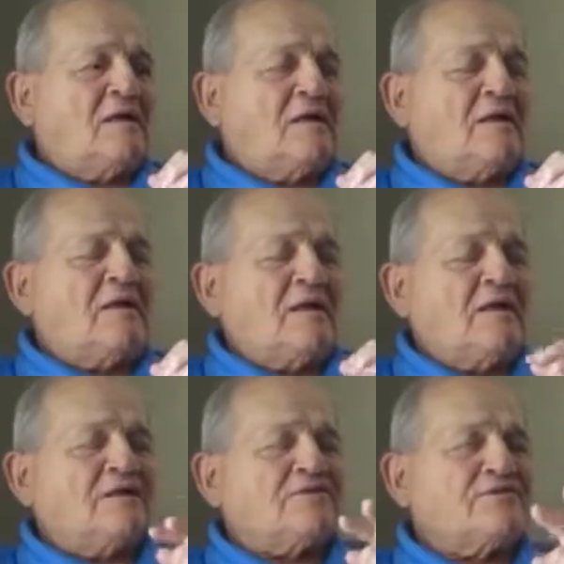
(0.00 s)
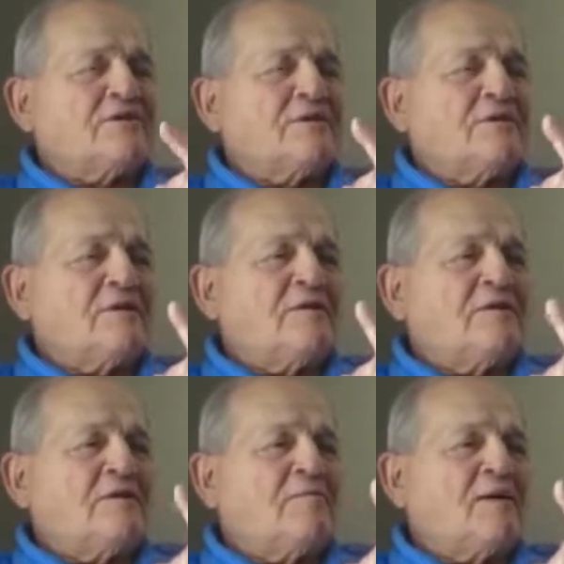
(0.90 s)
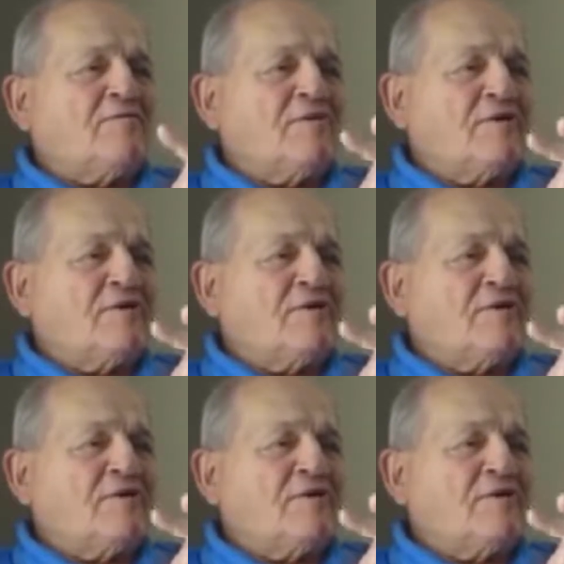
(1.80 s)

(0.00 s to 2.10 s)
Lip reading: And I can see it in my